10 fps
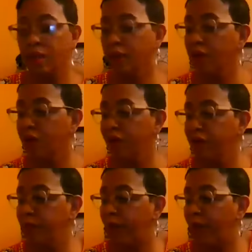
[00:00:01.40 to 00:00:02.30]
Hello,
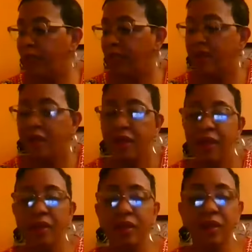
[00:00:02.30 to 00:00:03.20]
everybody.
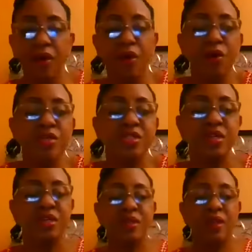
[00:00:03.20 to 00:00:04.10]
Hello.
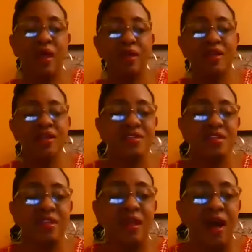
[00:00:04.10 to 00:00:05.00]
Tonight is
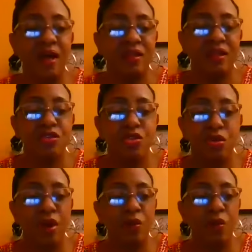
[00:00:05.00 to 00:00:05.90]
the night the
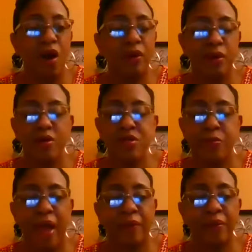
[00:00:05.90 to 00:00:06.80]
Joy Walker is
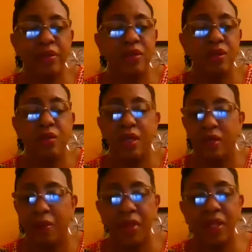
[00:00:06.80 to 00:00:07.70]
back with you in
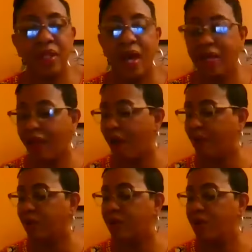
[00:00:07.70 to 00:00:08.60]
the midnight
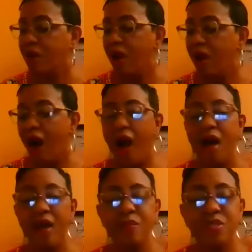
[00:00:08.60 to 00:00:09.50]
hour.
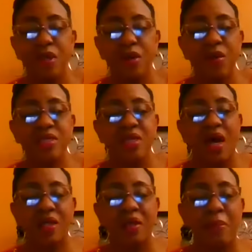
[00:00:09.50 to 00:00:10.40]
I am so
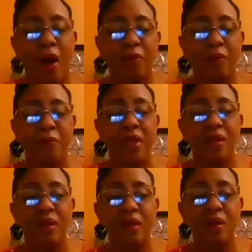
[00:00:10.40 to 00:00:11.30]
excited about
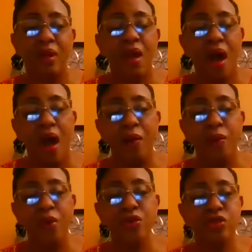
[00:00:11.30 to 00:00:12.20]
being here. I
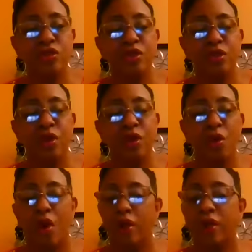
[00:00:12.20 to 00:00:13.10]
want you to
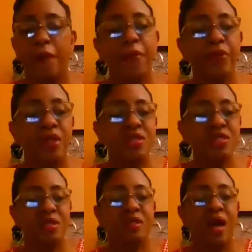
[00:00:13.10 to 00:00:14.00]
know a couple
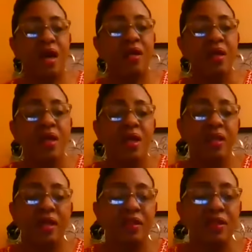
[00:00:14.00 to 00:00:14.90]
things tonight
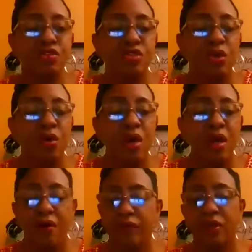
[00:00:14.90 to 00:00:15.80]
that the
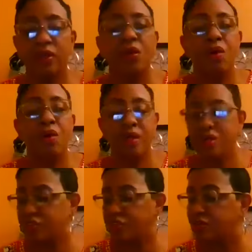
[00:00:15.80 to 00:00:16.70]
joy of the Lord
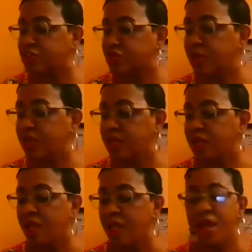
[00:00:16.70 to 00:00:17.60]
is your strength.
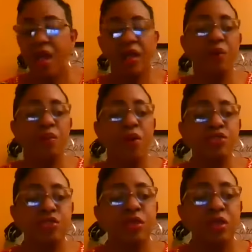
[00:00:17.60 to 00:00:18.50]
And I
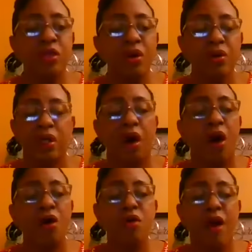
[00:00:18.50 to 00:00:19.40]
want you to know that
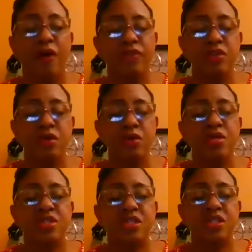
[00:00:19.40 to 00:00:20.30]
all you have to do
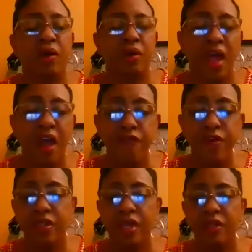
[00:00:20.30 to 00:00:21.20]
is count
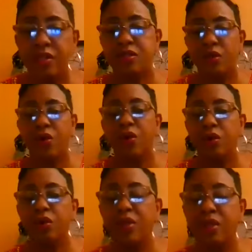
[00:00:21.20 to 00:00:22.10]
everything that's going
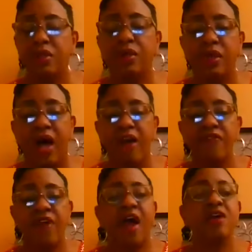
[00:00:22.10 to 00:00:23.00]
on in your life
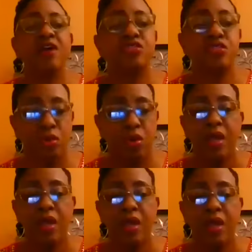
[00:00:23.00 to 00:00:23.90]
as joy.